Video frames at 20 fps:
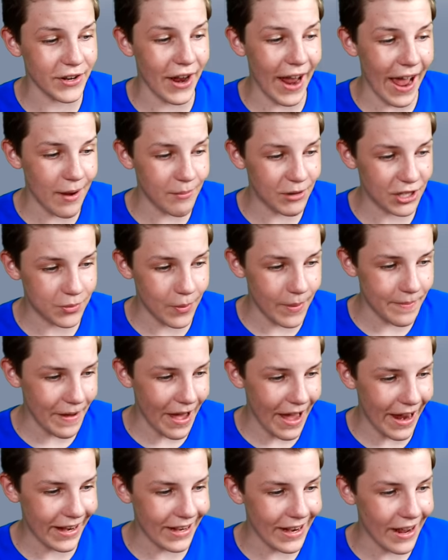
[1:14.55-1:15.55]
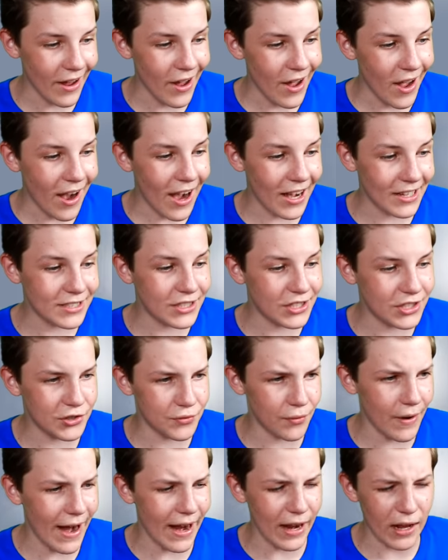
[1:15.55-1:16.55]
So how much we paint, our
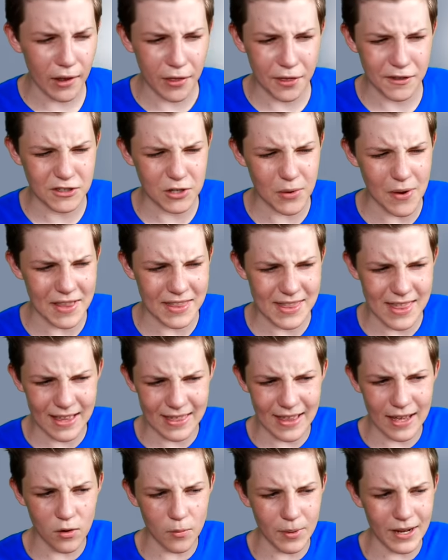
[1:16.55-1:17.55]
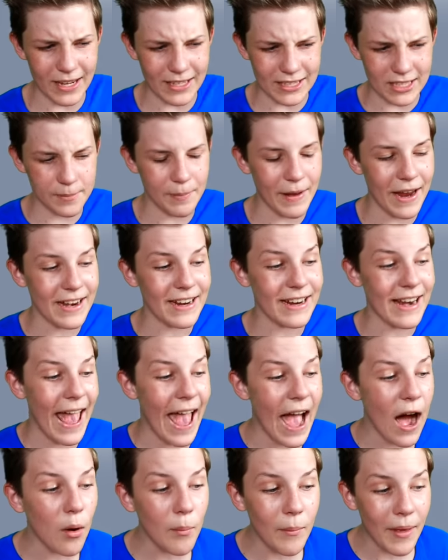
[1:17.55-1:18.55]
strength. So I think that'll be our speed. And
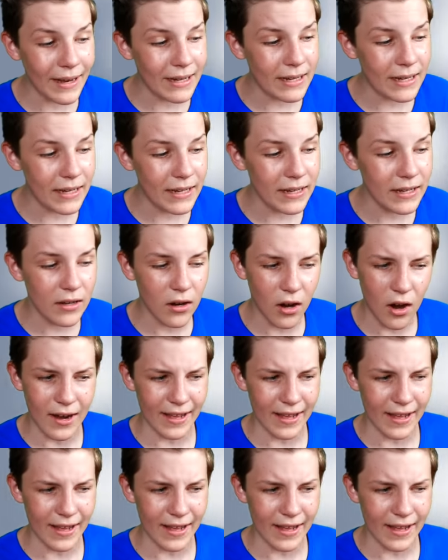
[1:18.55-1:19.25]
how many...